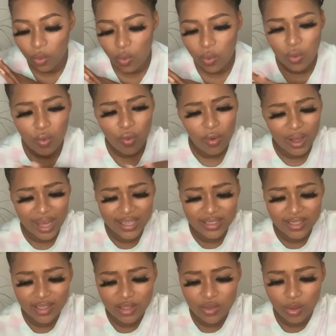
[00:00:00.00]
Ooh, guys,
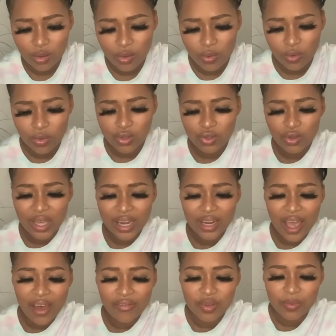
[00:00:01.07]
it gets full load. You can
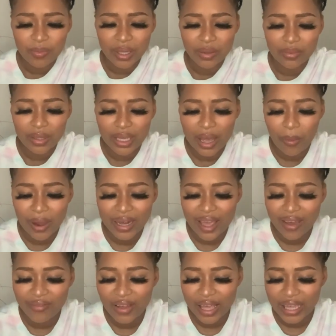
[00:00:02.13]
have a baby, go
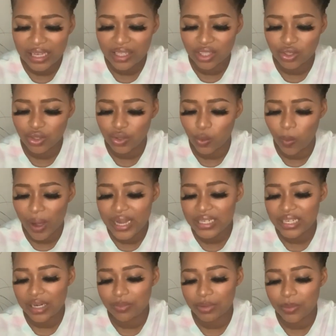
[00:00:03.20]
whatever age you
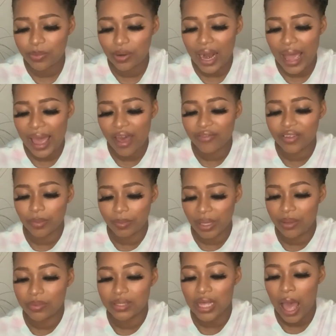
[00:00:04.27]
want, and people are having
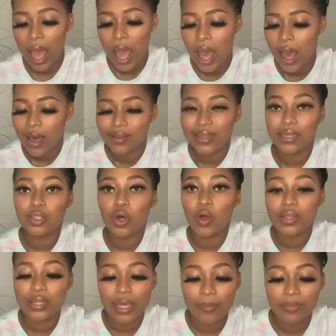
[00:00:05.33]
babies. That's
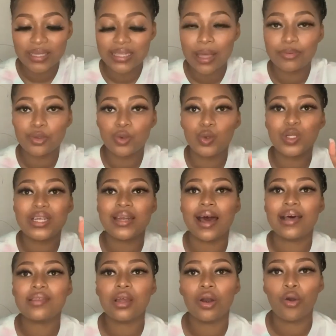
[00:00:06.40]
on them. There's absolutely
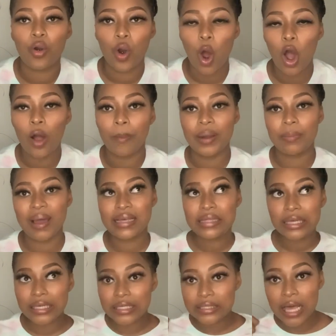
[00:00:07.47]
nothing wrong. But my
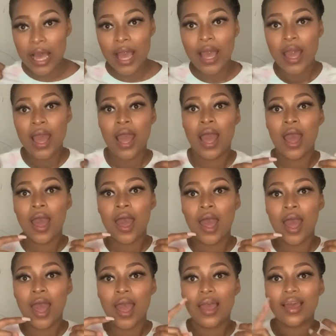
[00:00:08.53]
thing is,
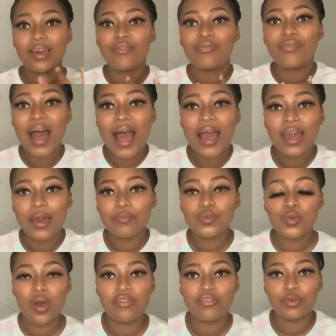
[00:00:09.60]
if I am
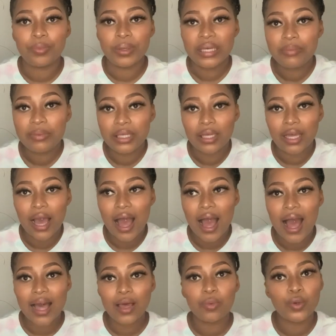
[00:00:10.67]
to have a baby,
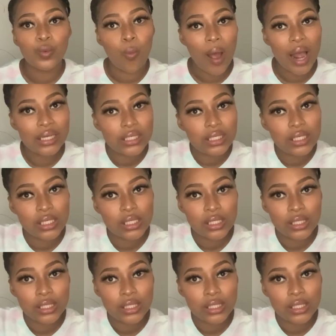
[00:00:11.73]
I would want